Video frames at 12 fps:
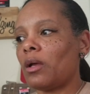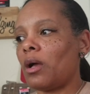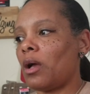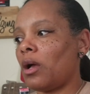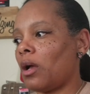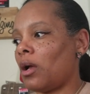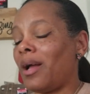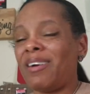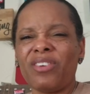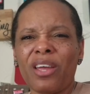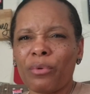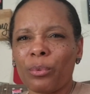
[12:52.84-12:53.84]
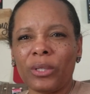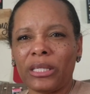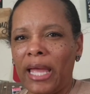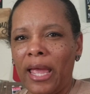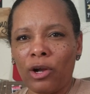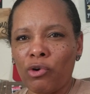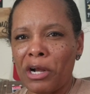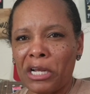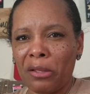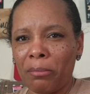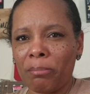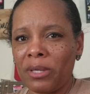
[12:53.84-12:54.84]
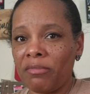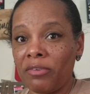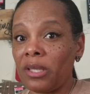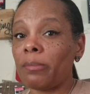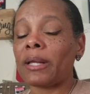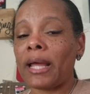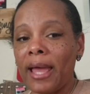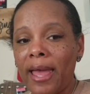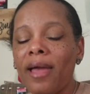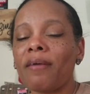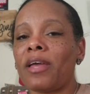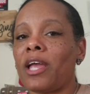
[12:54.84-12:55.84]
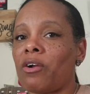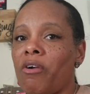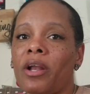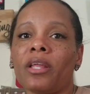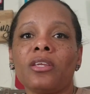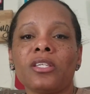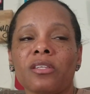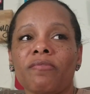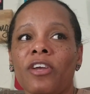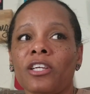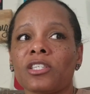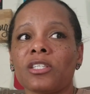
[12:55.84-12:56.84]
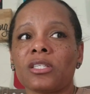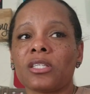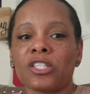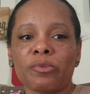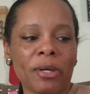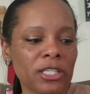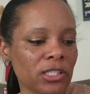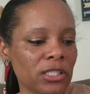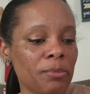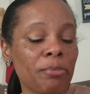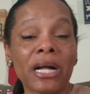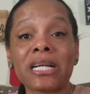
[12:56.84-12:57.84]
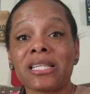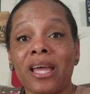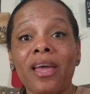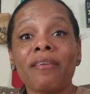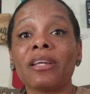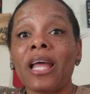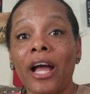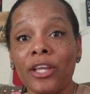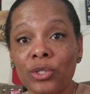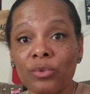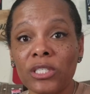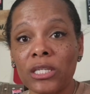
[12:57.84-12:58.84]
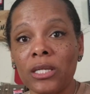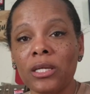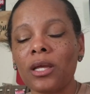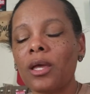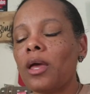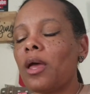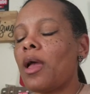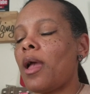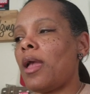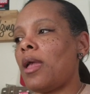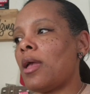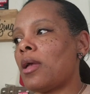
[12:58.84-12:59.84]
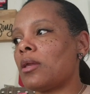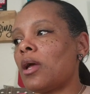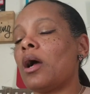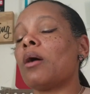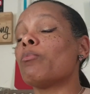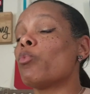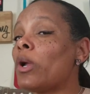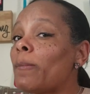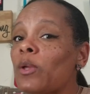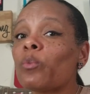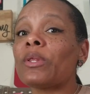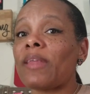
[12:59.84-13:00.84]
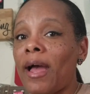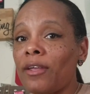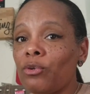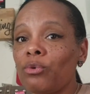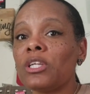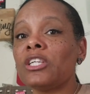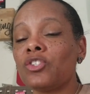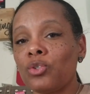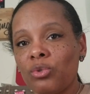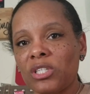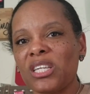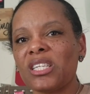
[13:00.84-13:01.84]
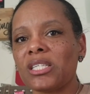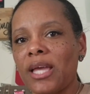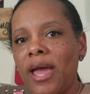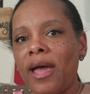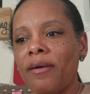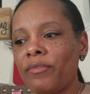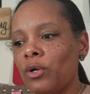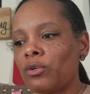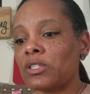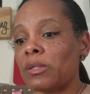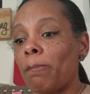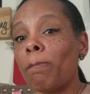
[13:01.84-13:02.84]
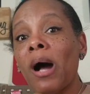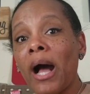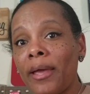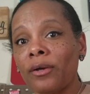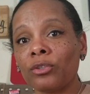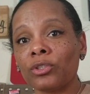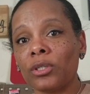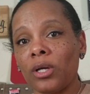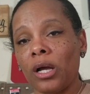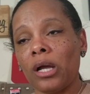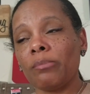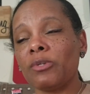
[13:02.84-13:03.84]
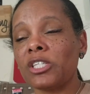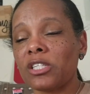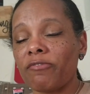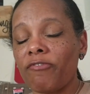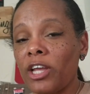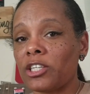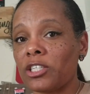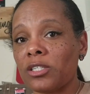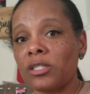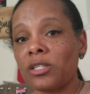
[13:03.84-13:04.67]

I've never really had chronic BV, but I have had chronic yeast infections, especially because I have an IUD. And women with IUDs do tend to have those mild yeast infections